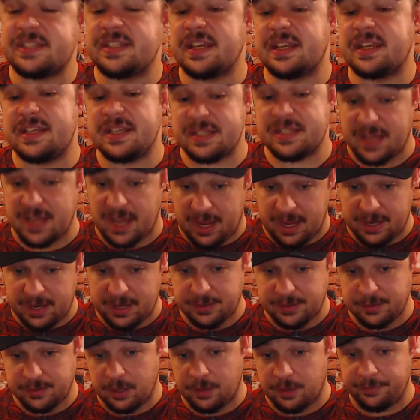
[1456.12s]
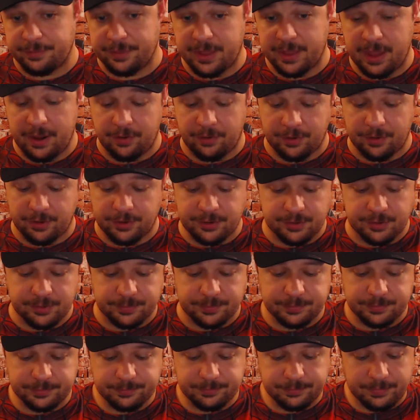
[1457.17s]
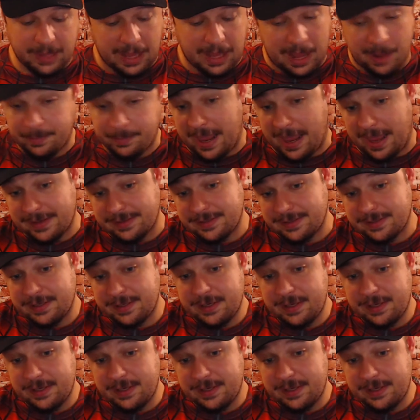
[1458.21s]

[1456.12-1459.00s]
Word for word: design of the character. I'm not.